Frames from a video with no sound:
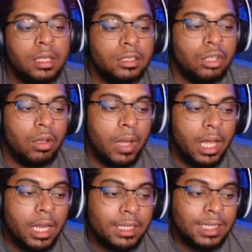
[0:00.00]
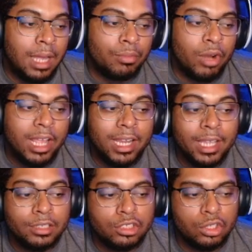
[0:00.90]
So let's hop right
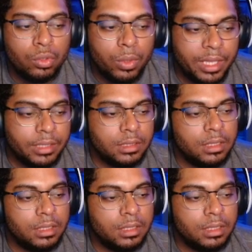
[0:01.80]
into it.